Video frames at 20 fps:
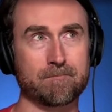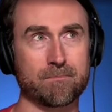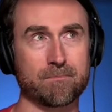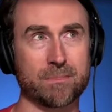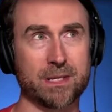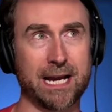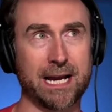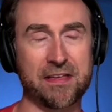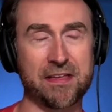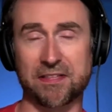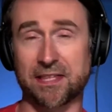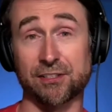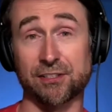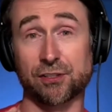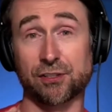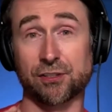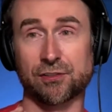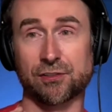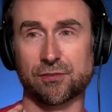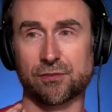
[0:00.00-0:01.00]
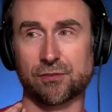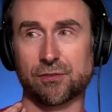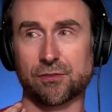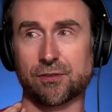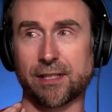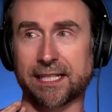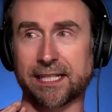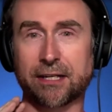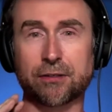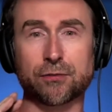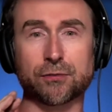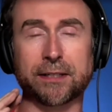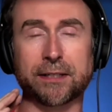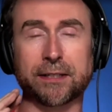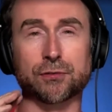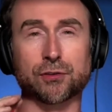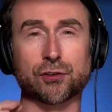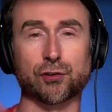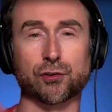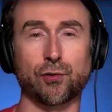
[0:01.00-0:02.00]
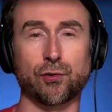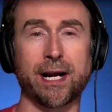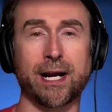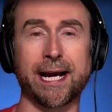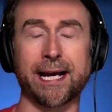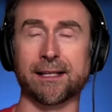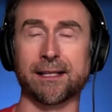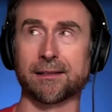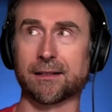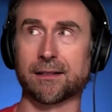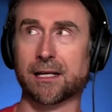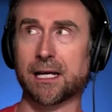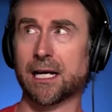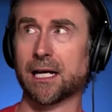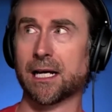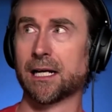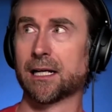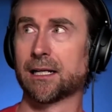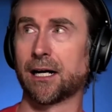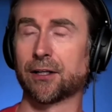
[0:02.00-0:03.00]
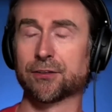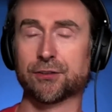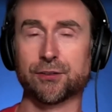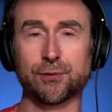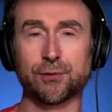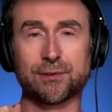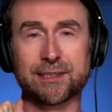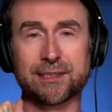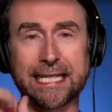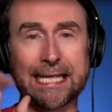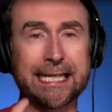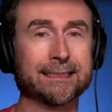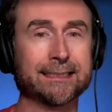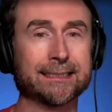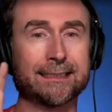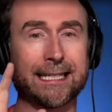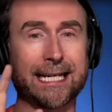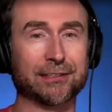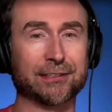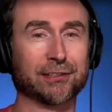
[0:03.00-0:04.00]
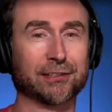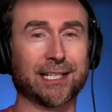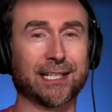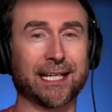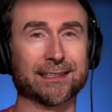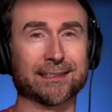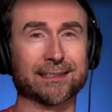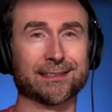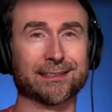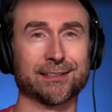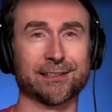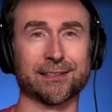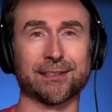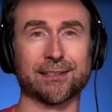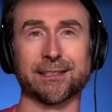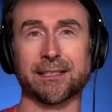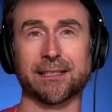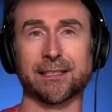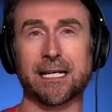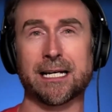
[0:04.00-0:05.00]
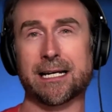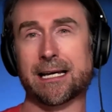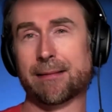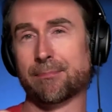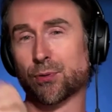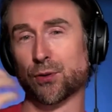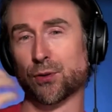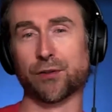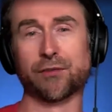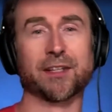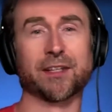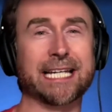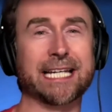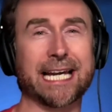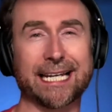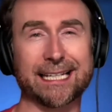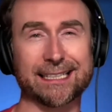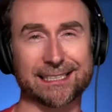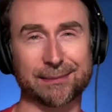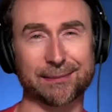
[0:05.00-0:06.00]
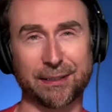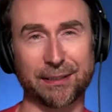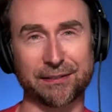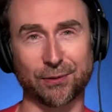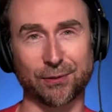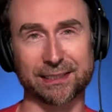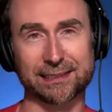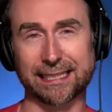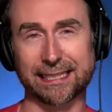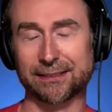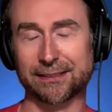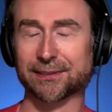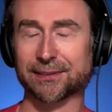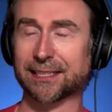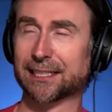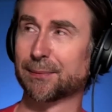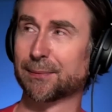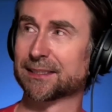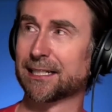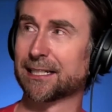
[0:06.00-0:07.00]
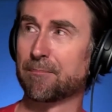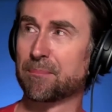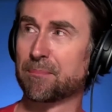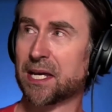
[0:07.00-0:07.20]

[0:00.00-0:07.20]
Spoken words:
I think that's just like, I don't try. I'll do 10 exercises to improve the cadence of my voice. I don't think about that.